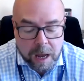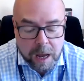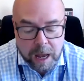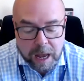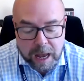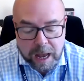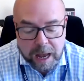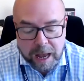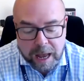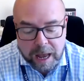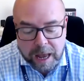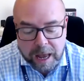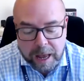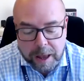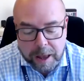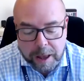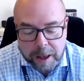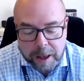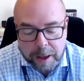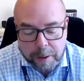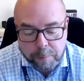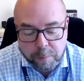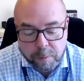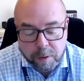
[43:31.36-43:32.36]

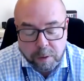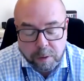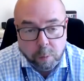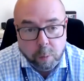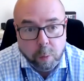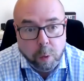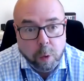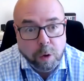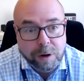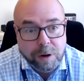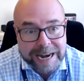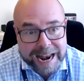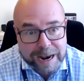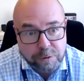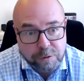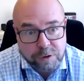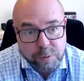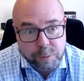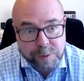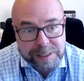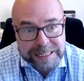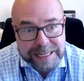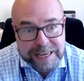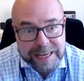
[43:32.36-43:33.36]
Worn out
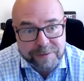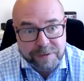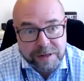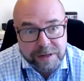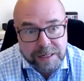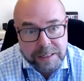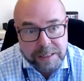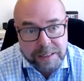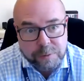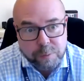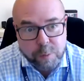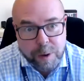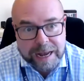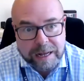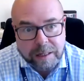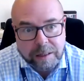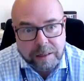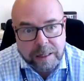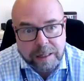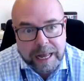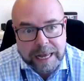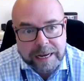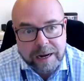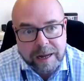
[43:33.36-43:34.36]
was given as
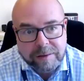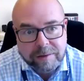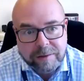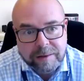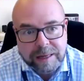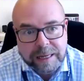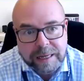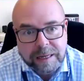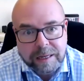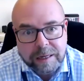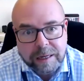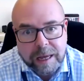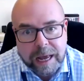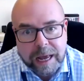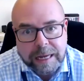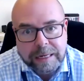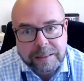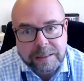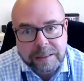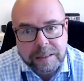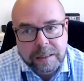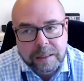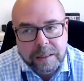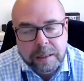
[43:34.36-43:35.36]
well. And I think I
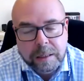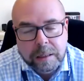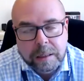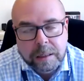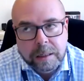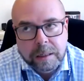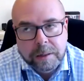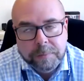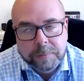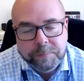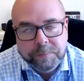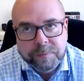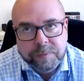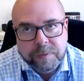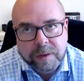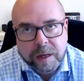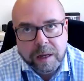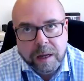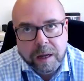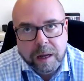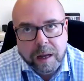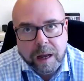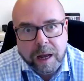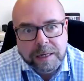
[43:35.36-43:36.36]

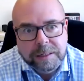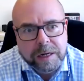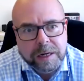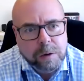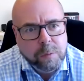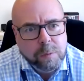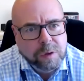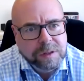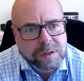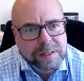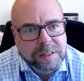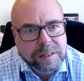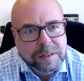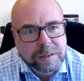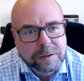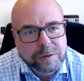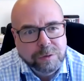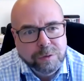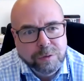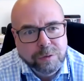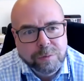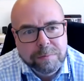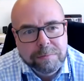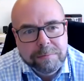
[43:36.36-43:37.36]
don't want
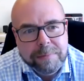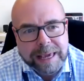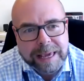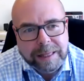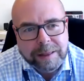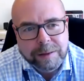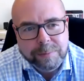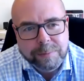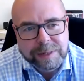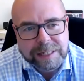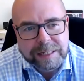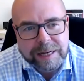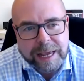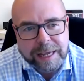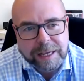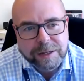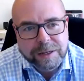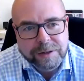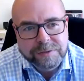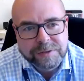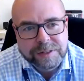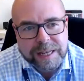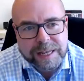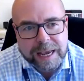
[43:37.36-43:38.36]
to make the mistake
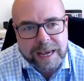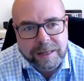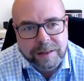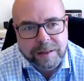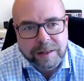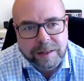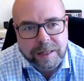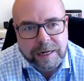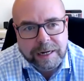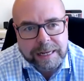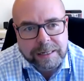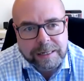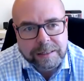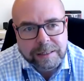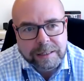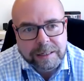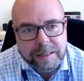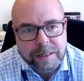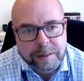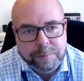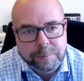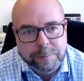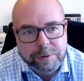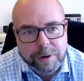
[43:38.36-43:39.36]
of saying that the
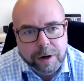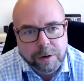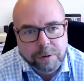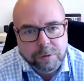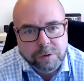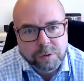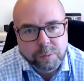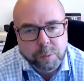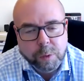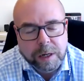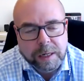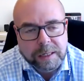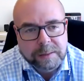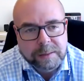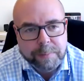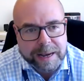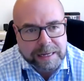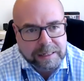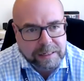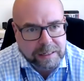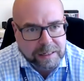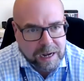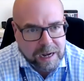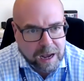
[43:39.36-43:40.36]
lexical approach works
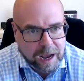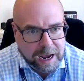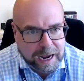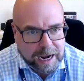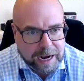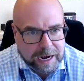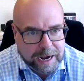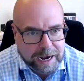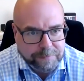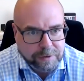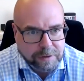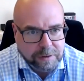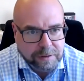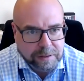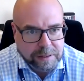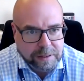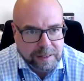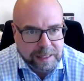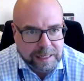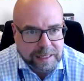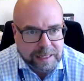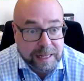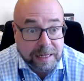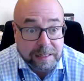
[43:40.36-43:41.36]
best at higher levels. I
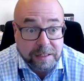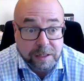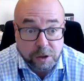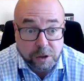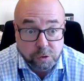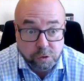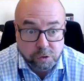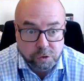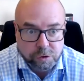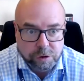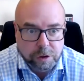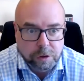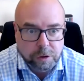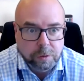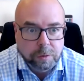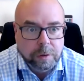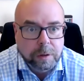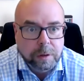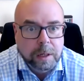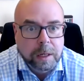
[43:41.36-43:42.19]
think that's untrue.